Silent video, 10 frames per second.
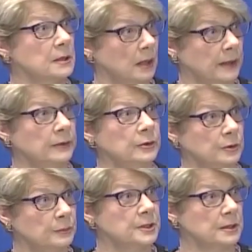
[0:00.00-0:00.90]
the higher you
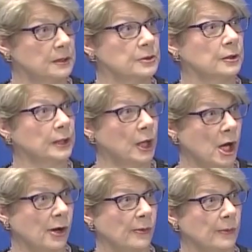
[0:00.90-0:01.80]
can potentially
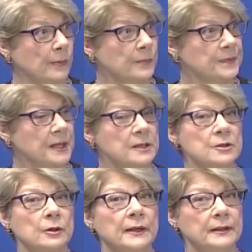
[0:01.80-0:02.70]
go. Yeah.
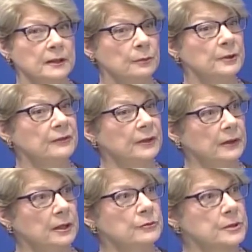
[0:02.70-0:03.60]
So I think it'll be
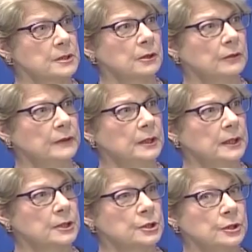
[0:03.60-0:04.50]
very interesting over the
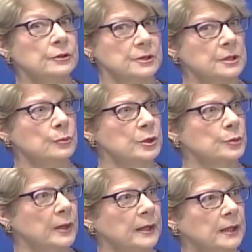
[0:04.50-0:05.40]
next year to see
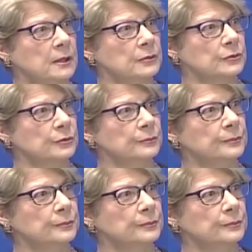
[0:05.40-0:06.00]
which way it goes.